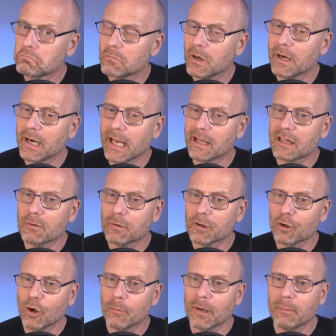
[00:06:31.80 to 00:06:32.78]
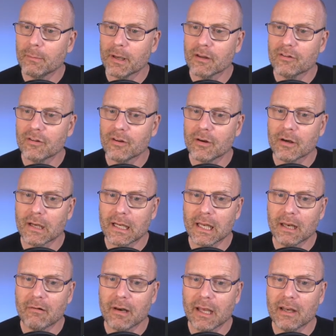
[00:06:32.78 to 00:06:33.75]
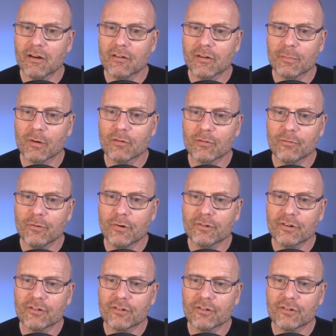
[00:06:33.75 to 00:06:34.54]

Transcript: An act that would normally be considered a clear and heinous abuse of force,